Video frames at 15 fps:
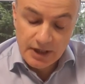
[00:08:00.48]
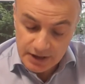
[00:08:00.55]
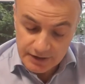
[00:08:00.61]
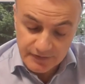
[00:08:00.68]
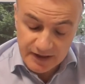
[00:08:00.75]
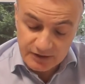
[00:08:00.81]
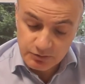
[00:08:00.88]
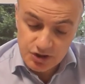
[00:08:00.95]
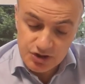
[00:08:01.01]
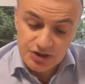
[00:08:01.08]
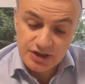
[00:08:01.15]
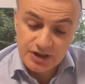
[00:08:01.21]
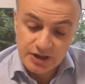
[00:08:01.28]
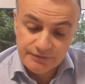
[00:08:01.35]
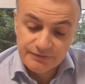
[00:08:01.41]
And if that wasn't
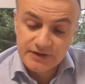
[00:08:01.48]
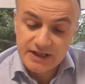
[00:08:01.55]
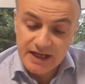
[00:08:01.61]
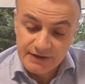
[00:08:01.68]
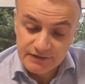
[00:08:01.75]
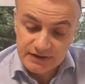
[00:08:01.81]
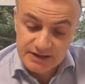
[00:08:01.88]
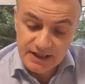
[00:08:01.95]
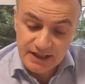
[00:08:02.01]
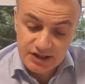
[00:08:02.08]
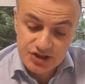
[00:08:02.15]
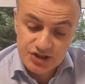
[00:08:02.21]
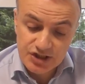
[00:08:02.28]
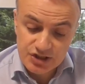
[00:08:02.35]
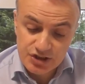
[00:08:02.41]
enough, the devil takes
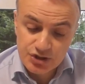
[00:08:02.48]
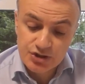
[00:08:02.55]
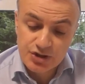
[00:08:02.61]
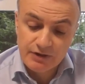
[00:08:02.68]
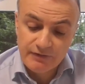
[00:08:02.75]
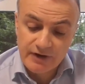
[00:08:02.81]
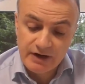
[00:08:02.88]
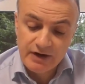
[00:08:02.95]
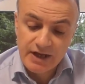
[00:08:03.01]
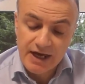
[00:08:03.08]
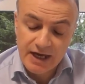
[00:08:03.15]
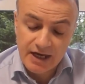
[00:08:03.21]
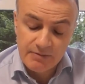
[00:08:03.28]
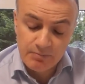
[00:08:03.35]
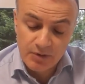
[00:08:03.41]
Jesus to a very
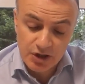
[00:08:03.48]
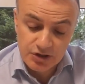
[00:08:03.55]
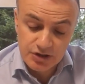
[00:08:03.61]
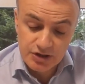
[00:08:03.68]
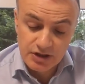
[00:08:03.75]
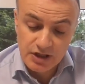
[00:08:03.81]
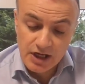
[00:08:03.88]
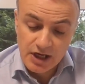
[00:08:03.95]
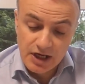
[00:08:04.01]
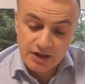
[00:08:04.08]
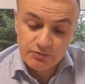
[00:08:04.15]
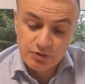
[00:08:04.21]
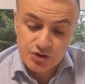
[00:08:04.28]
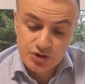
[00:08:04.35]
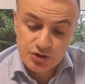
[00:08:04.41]
high mountain and
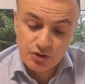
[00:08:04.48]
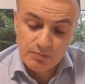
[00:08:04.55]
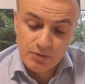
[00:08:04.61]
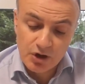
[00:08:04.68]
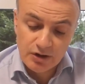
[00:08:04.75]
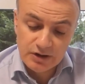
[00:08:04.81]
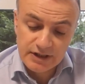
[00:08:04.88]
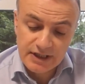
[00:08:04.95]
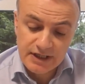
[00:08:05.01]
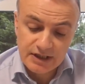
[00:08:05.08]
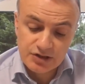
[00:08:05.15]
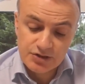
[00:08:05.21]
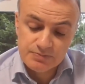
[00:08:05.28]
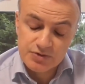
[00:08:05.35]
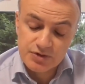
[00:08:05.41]
would show him all the
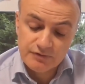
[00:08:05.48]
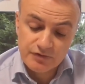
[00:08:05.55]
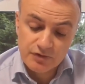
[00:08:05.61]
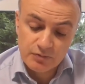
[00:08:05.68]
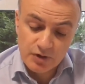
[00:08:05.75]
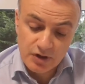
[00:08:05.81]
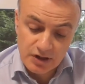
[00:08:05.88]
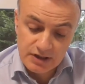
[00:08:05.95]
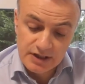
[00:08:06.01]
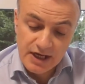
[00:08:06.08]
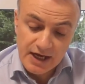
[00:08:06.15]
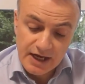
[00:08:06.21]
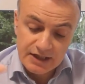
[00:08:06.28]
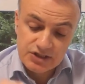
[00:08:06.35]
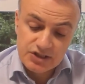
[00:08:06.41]
kingdoms of the world
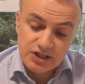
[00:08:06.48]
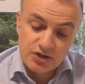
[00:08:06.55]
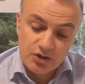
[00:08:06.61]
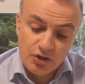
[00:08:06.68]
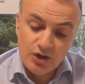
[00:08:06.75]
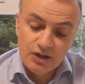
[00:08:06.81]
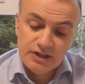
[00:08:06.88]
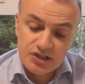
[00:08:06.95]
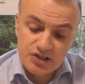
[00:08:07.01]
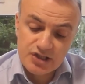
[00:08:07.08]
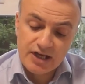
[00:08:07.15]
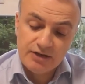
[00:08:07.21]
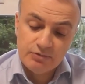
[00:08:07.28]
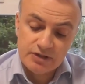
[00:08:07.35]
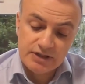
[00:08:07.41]
and said, "All this
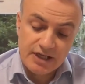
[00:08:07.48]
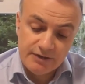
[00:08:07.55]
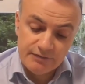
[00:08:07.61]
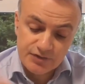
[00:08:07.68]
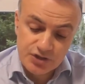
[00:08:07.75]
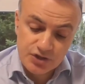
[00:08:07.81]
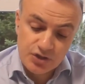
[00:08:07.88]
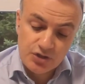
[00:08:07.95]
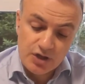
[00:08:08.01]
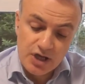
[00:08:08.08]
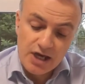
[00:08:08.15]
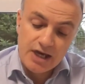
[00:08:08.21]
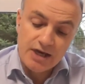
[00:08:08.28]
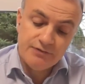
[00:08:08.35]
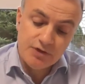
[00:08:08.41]
I will give to you
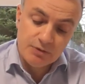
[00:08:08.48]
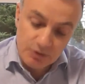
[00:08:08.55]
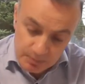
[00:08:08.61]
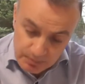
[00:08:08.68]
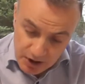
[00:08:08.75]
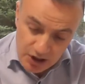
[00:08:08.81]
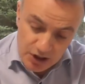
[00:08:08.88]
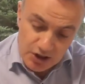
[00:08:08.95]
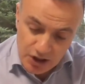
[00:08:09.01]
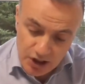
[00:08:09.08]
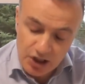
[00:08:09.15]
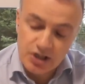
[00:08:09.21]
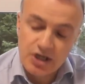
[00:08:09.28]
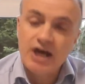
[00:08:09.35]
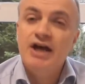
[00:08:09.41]
if you will bow
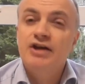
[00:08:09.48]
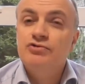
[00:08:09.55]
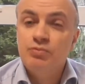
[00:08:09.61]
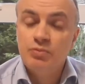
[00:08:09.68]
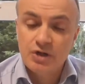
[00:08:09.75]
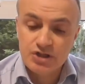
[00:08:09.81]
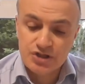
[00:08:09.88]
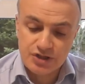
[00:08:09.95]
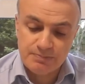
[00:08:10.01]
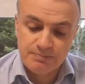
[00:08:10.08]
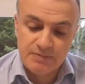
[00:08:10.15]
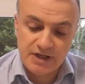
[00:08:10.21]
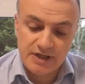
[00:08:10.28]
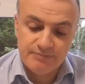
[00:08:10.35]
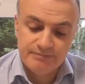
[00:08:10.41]
down and worship
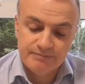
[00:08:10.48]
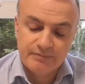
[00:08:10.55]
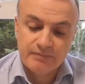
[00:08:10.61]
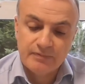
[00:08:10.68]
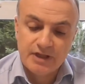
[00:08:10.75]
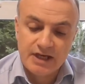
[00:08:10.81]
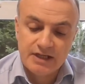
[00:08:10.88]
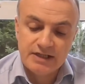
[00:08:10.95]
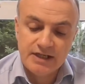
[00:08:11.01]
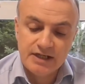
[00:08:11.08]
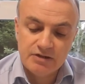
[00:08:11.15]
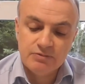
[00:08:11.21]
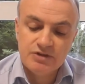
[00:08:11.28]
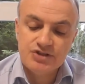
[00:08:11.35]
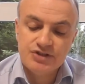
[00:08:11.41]
me." And here
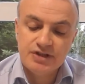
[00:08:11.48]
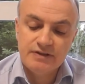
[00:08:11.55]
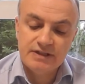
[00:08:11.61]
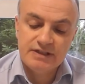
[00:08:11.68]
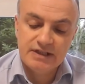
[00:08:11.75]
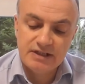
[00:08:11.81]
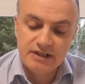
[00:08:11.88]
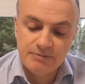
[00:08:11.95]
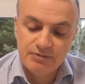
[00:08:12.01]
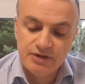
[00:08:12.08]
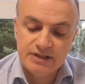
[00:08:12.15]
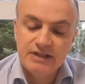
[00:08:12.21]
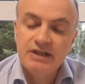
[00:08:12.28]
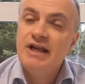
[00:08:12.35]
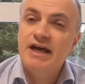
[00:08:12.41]
we see the
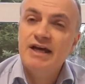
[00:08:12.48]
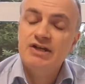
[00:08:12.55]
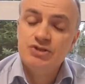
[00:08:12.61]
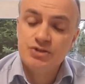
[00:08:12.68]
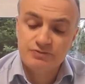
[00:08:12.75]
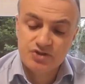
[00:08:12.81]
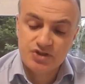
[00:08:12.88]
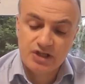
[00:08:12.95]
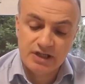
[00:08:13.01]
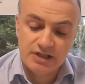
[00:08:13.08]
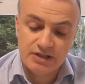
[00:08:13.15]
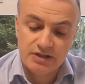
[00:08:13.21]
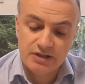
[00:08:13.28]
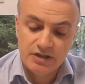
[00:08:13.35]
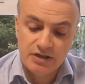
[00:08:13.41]
deliberate lies of
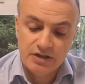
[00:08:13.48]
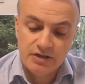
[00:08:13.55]
Satan.